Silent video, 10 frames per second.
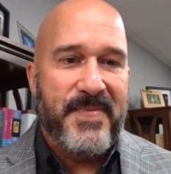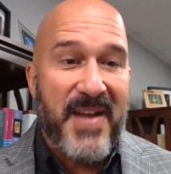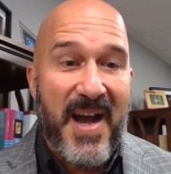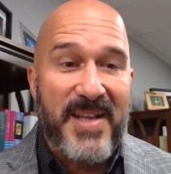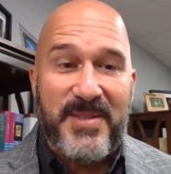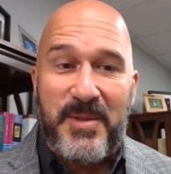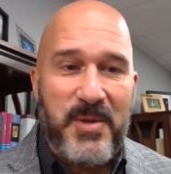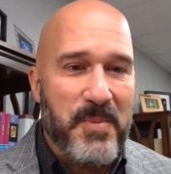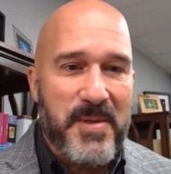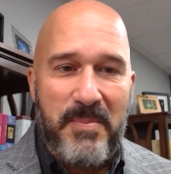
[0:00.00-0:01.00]
God is
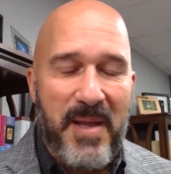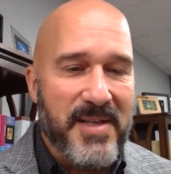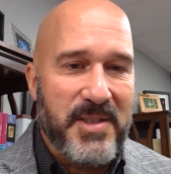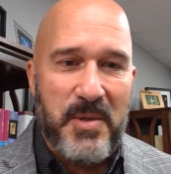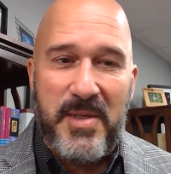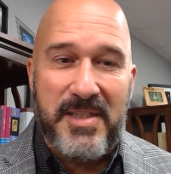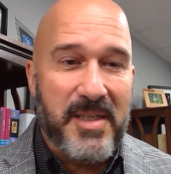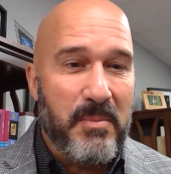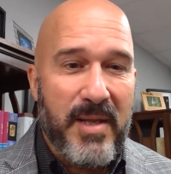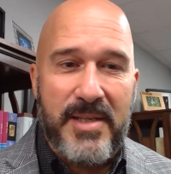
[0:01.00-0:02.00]
determined to bless you, and He's going
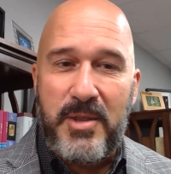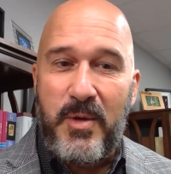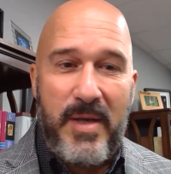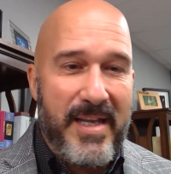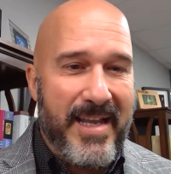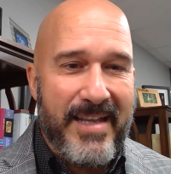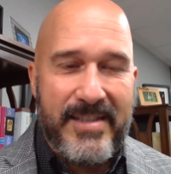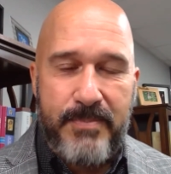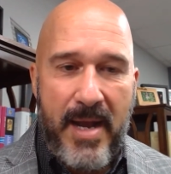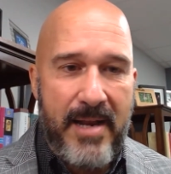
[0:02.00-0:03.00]
to bless you in
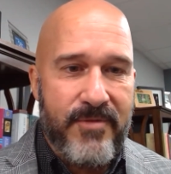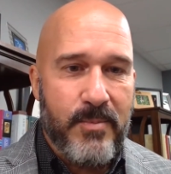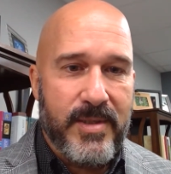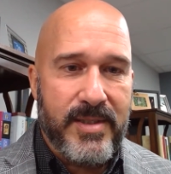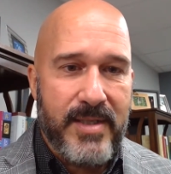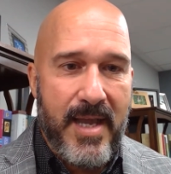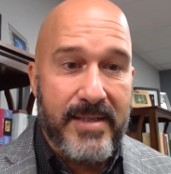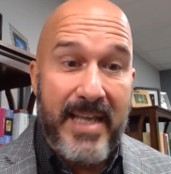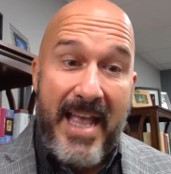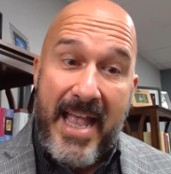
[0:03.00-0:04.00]
spite of your
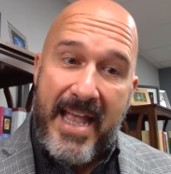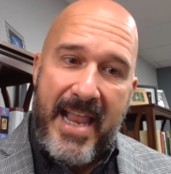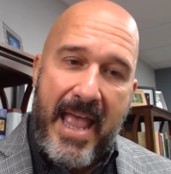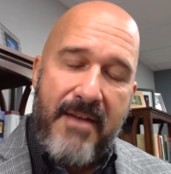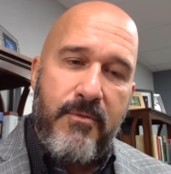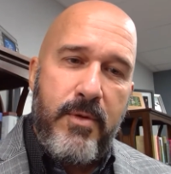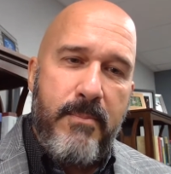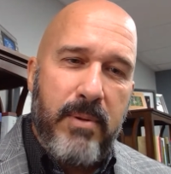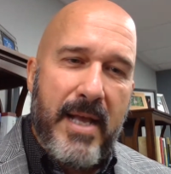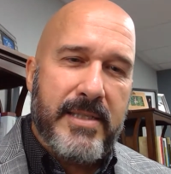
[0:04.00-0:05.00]
mistakes. And every
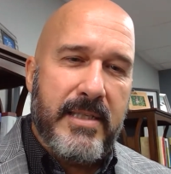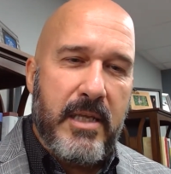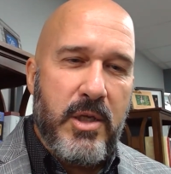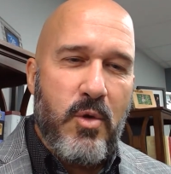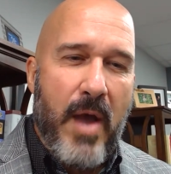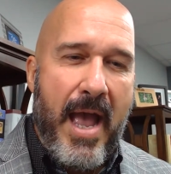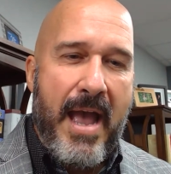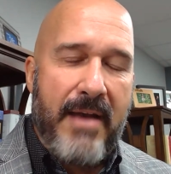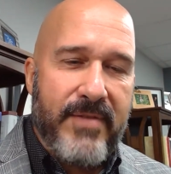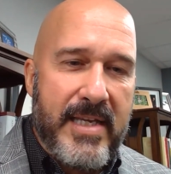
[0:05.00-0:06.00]
blessing that you
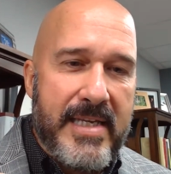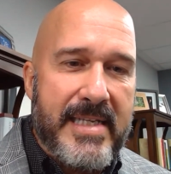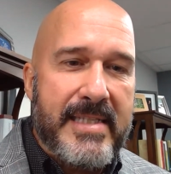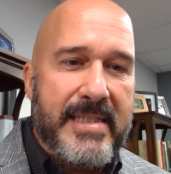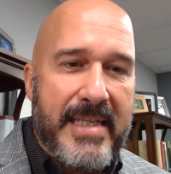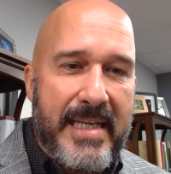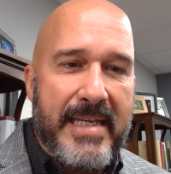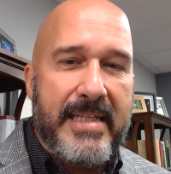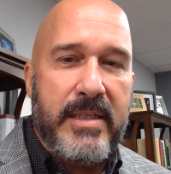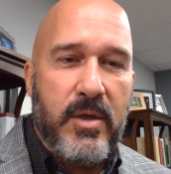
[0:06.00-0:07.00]
have is
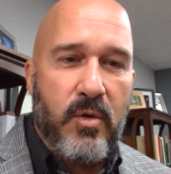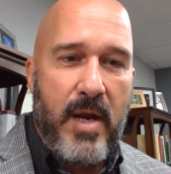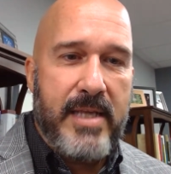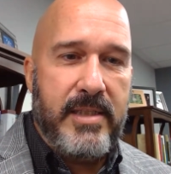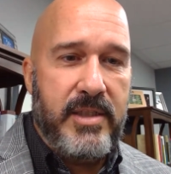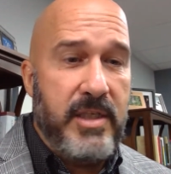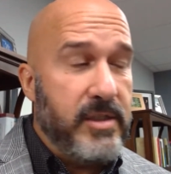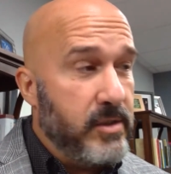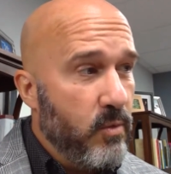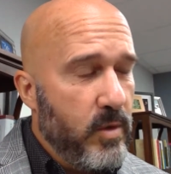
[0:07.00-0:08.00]
in Christ
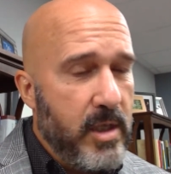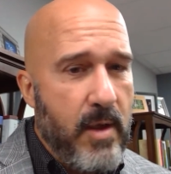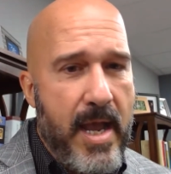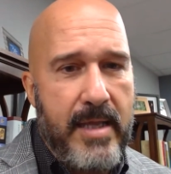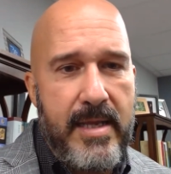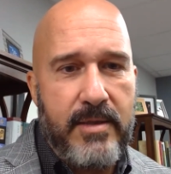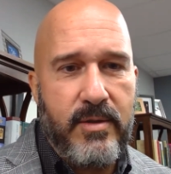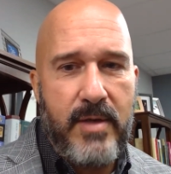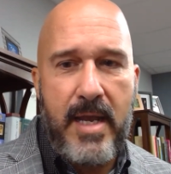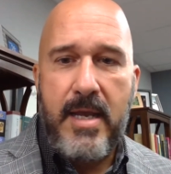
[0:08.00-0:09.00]
Jesus, the one that you had
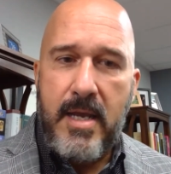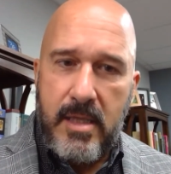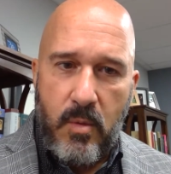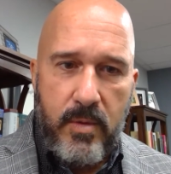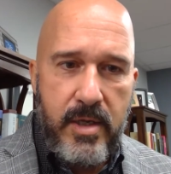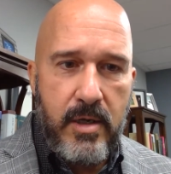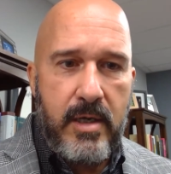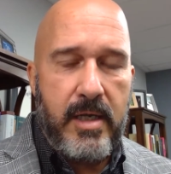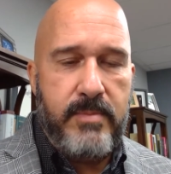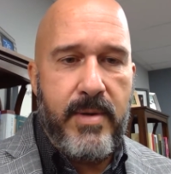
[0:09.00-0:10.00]
yesterday, the one that you're
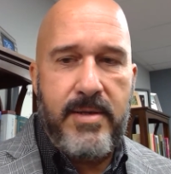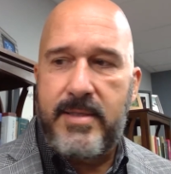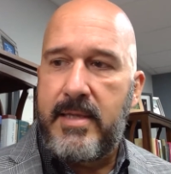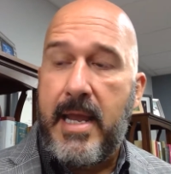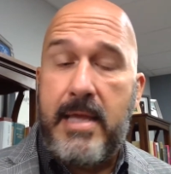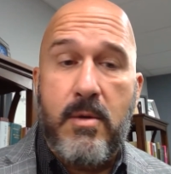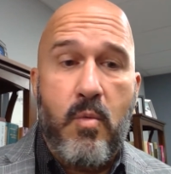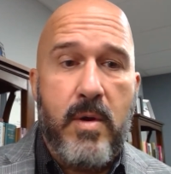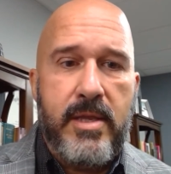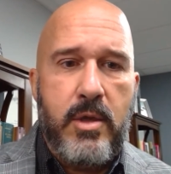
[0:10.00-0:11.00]
going to experience today, and the
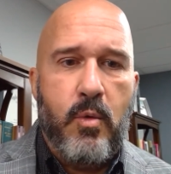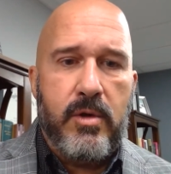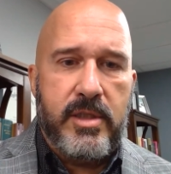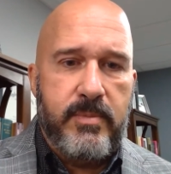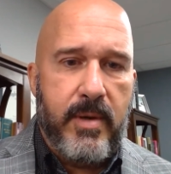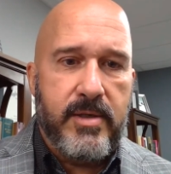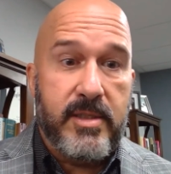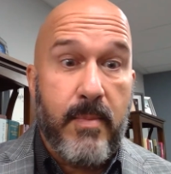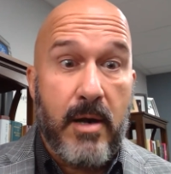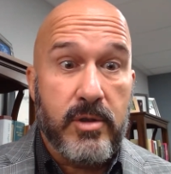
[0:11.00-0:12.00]
one that you will experience
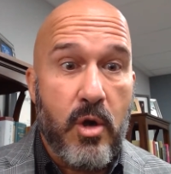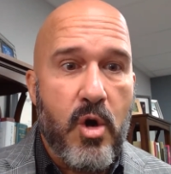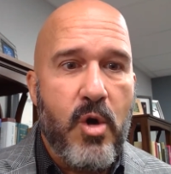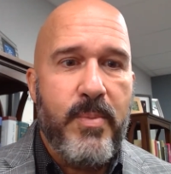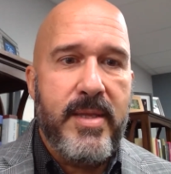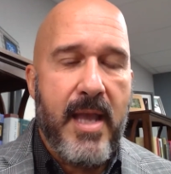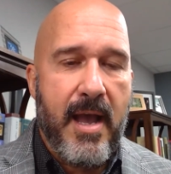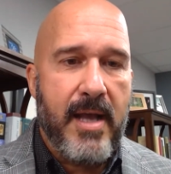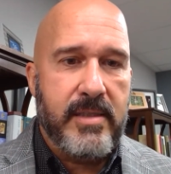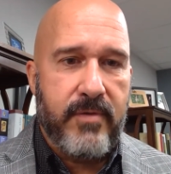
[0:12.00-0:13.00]
tomorrow. So open the
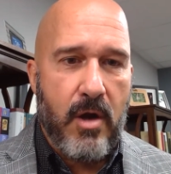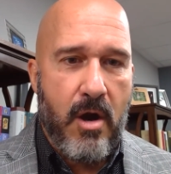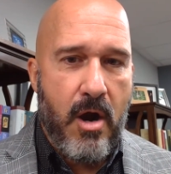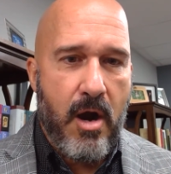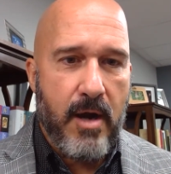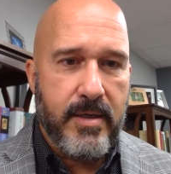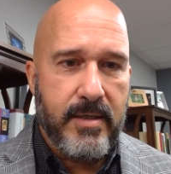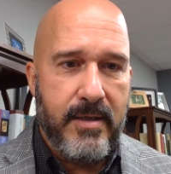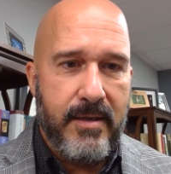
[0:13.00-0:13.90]
eyes of your heart